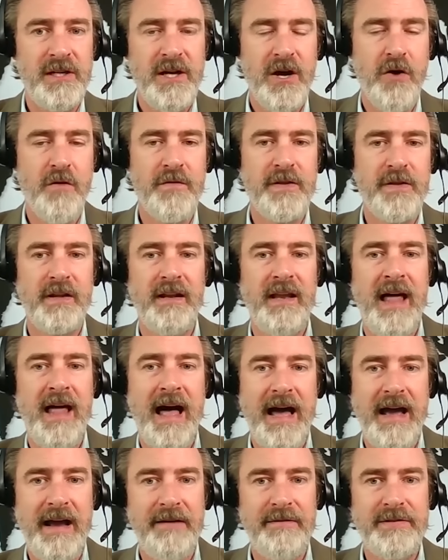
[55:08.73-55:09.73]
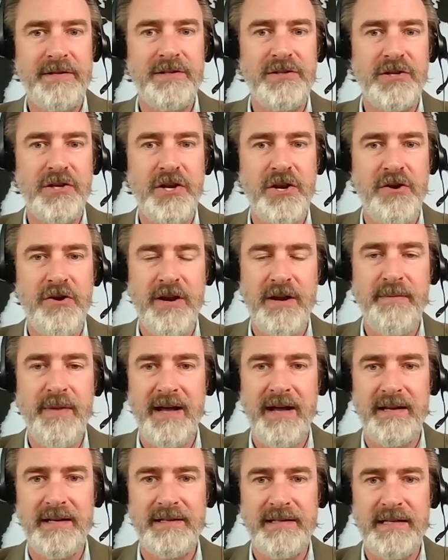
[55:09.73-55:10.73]
over the lives and security
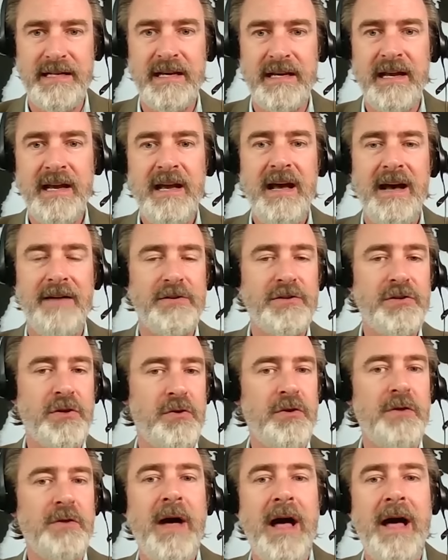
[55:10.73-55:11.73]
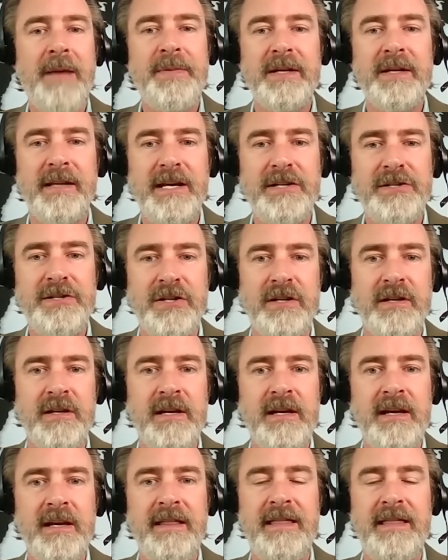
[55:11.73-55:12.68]
policy of a total population